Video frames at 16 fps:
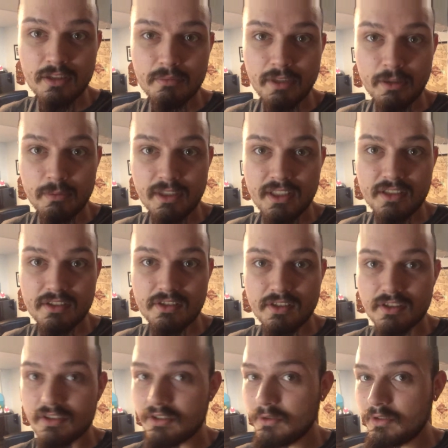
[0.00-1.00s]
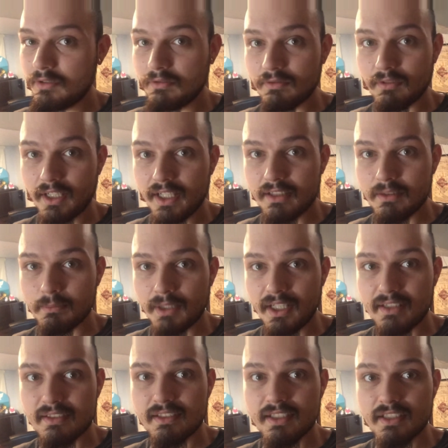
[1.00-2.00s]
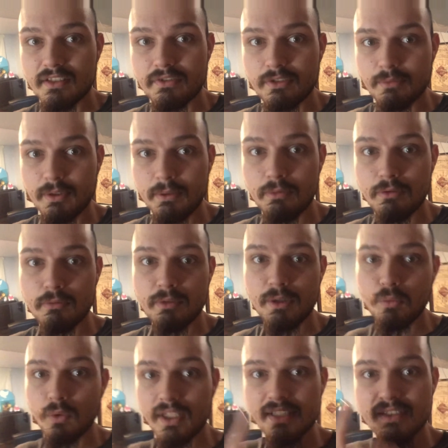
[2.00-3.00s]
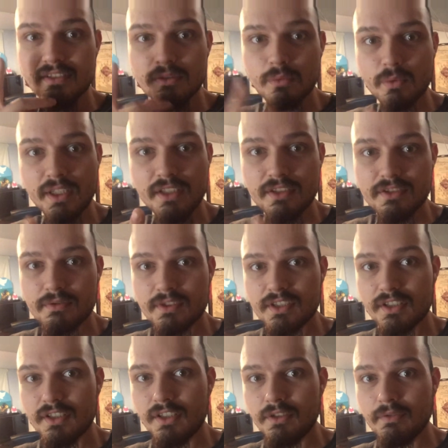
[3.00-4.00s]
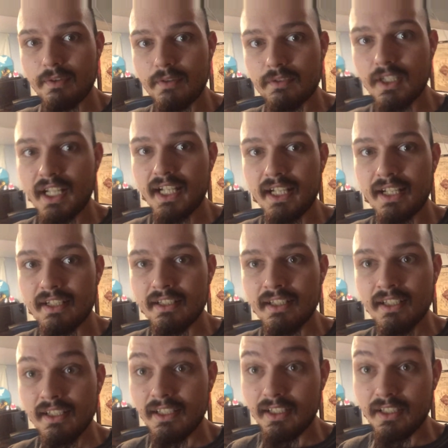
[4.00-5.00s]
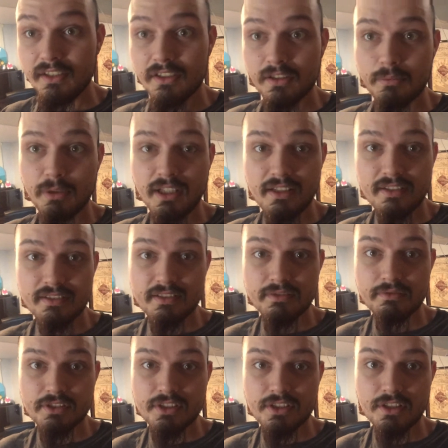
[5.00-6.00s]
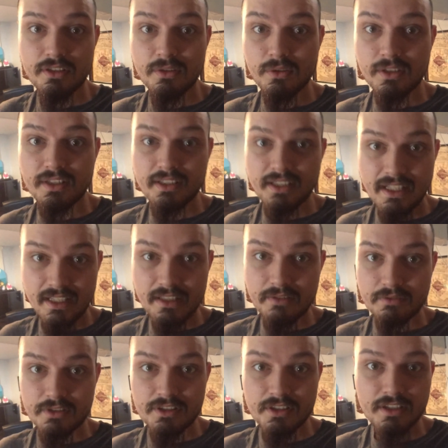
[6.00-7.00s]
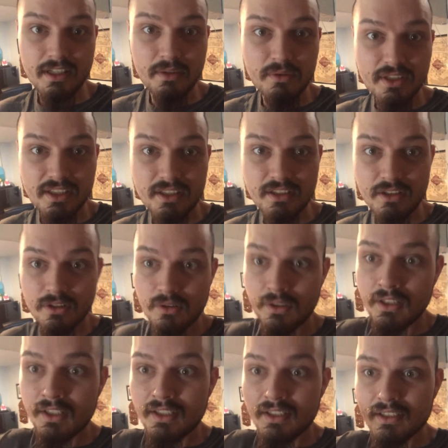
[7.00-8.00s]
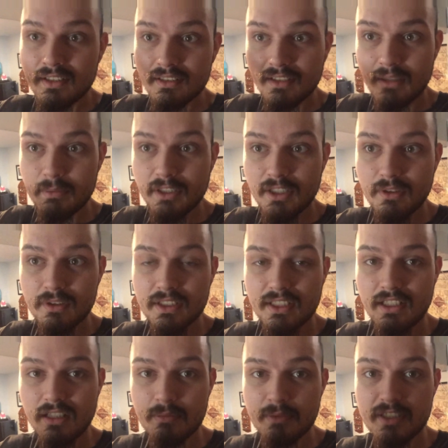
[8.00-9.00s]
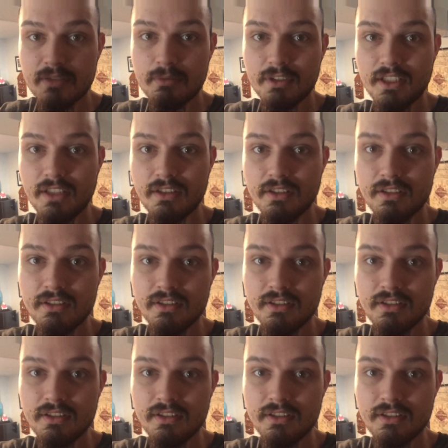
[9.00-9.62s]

maybe he's just doing random nice things for people, but what is the weirdest return you've ever had? Either a positive return or a negative return. I want to know, let me know in the comments below.